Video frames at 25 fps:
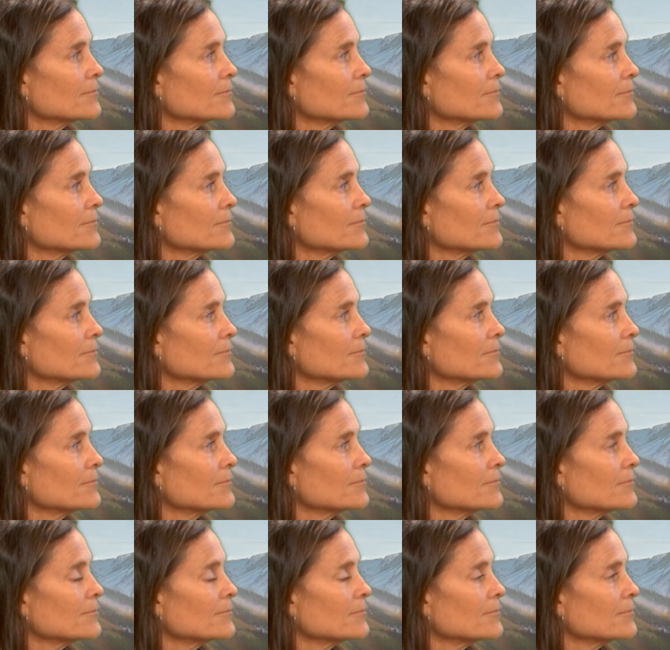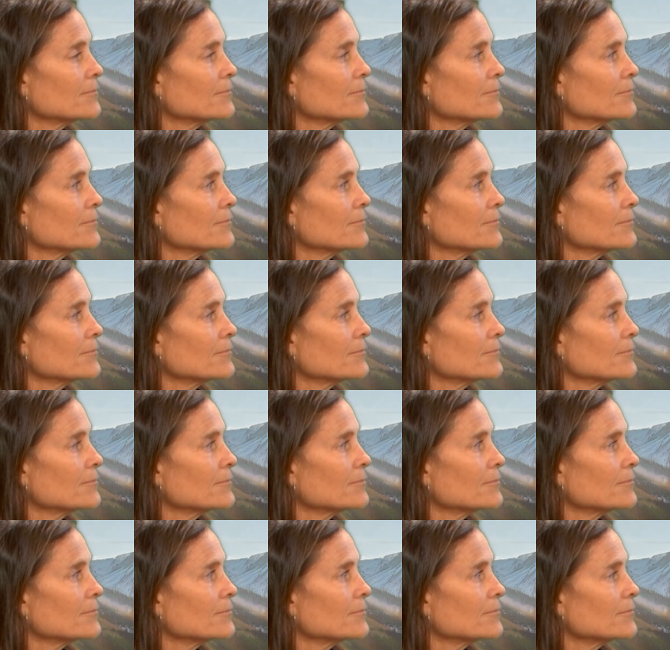
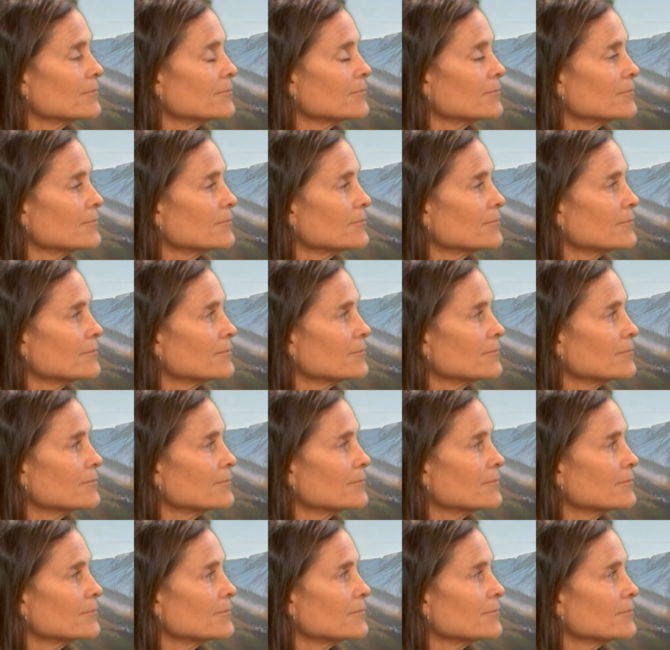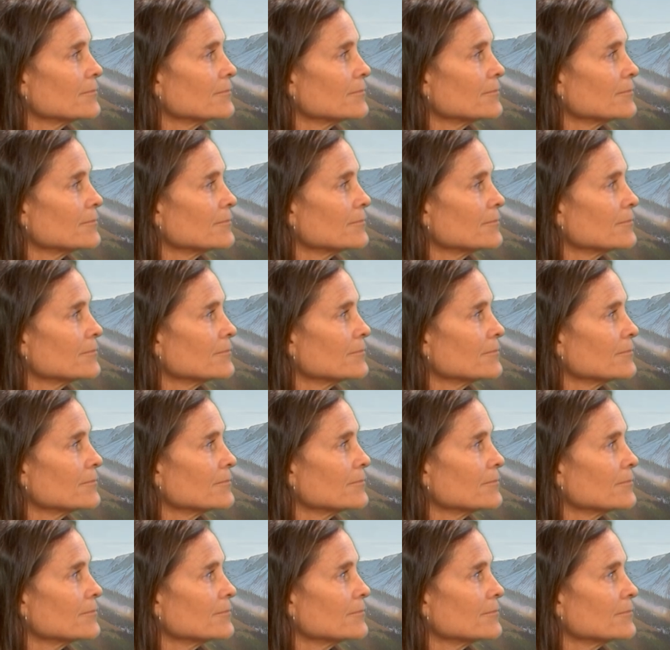
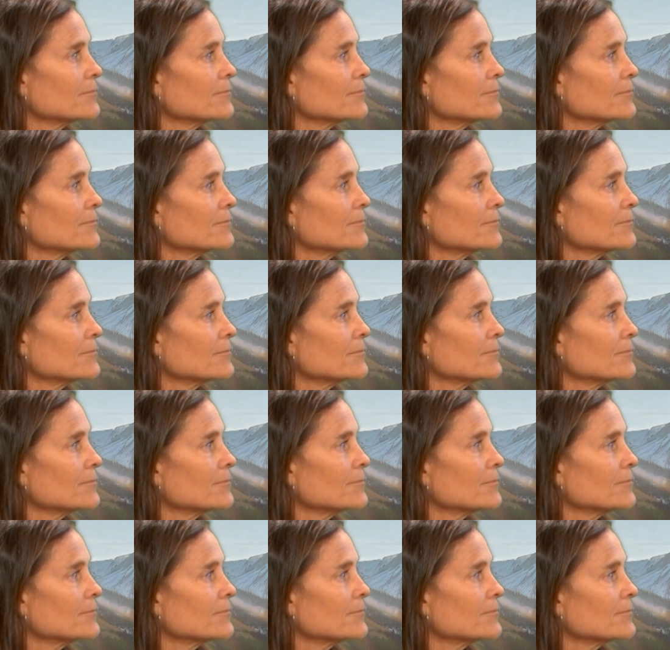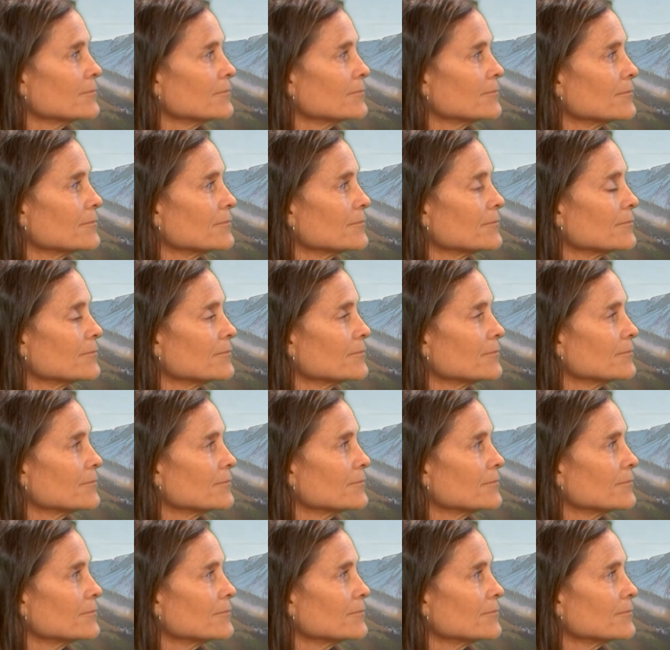
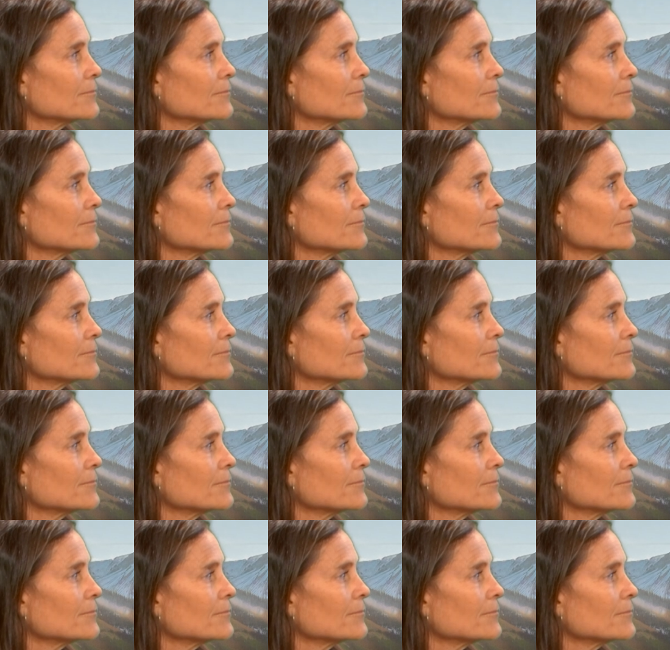No words are spoken by the person on screen.